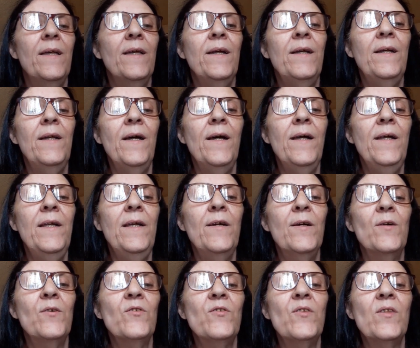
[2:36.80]
in 9
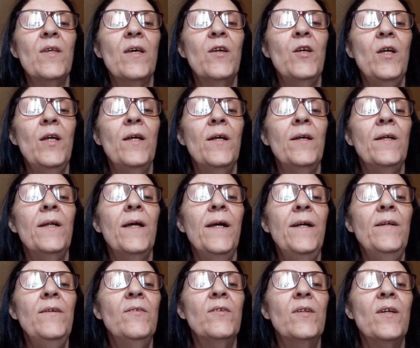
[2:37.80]
years, the
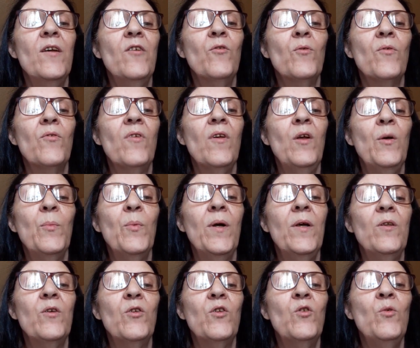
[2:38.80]
United States will
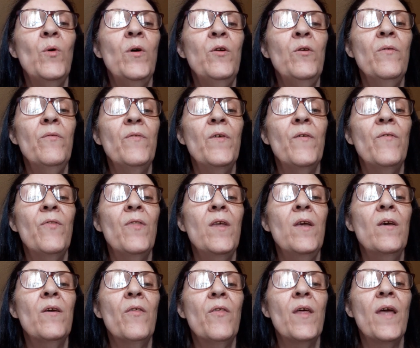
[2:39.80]
celebrate the
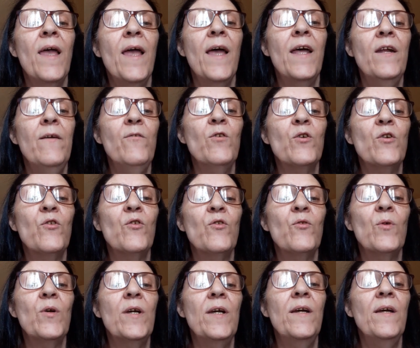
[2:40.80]
250th
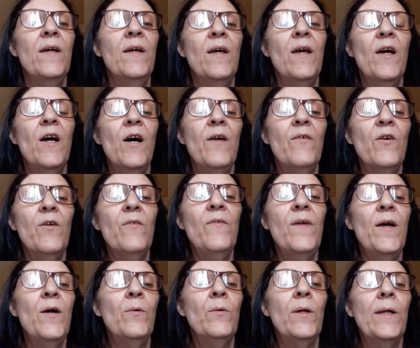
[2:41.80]
anniversary of our
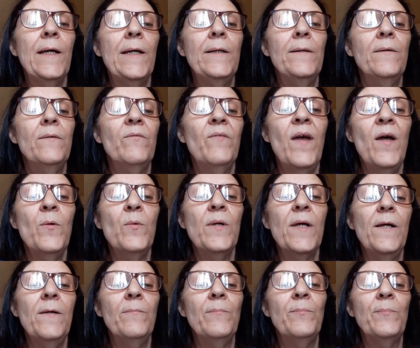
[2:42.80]
founding.
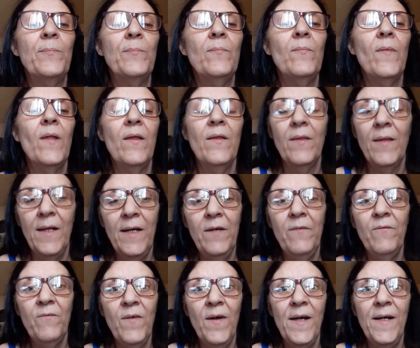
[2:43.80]
They
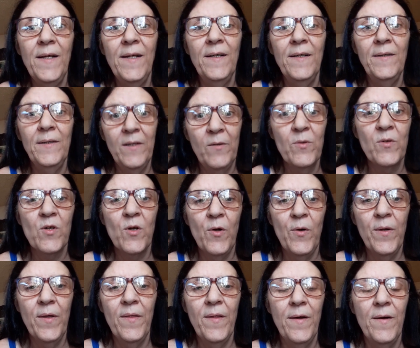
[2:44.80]
didn't find it. It was
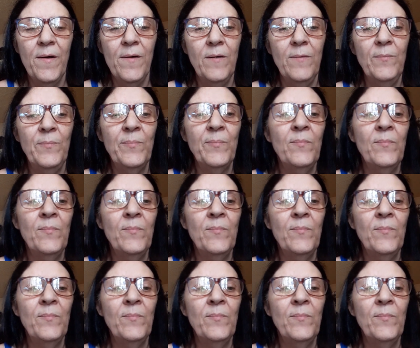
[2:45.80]
already there.